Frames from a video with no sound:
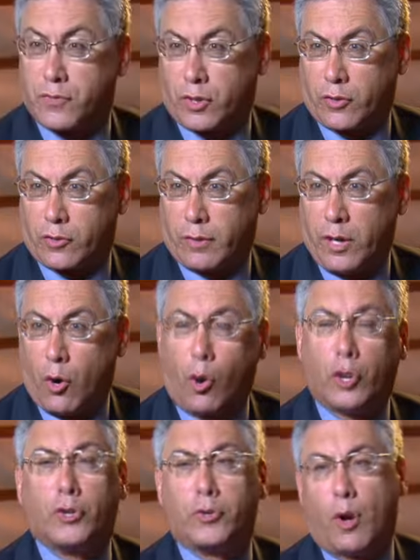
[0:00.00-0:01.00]
surgery
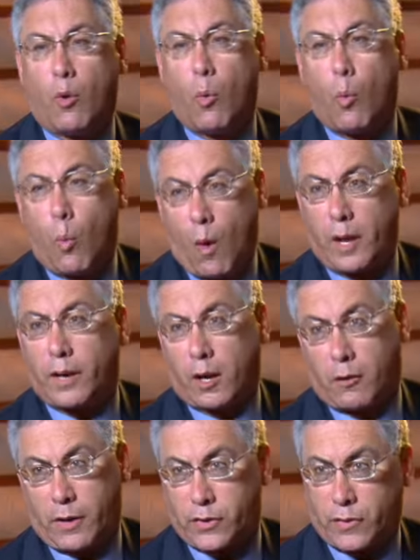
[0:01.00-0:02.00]
or you don't want
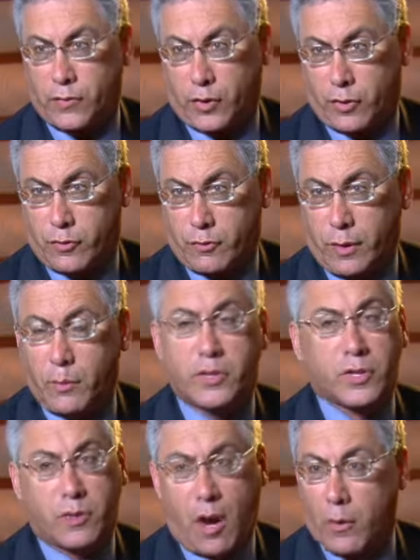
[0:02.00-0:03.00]
aggressive surgery, which
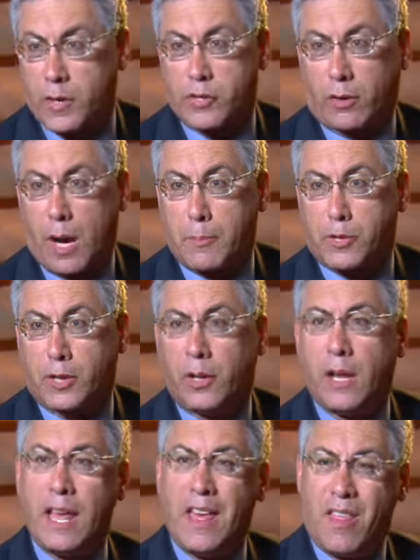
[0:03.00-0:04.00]
is always your option,
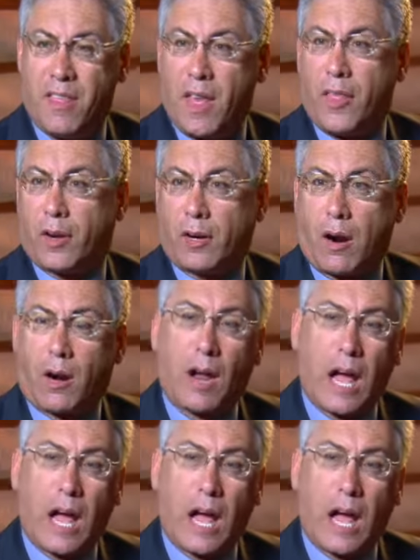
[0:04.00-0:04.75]
then there are